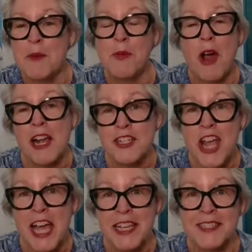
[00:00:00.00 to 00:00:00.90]

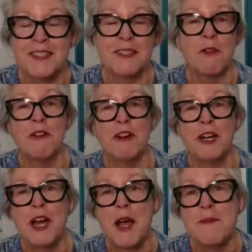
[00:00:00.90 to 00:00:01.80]
projects,
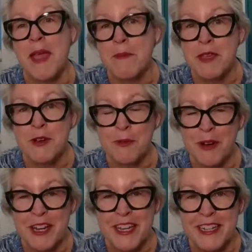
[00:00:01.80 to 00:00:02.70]
or maybe you're
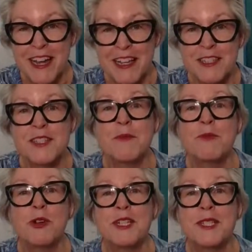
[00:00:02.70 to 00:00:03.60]
working on
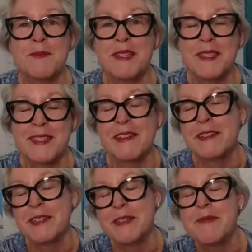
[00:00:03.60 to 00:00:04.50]
some Christmas
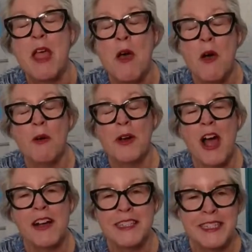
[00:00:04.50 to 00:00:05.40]
or
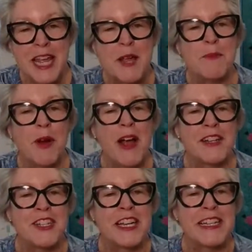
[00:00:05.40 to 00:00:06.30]
holiday
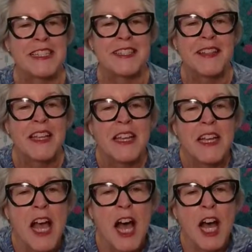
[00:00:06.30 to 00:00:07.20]
projects?
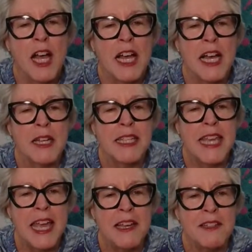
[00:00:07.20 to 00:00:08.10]

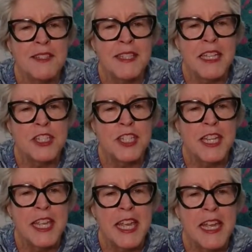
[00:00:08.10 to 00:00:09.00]
Gail says
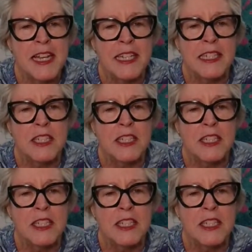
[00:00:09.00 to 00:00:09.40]
she can't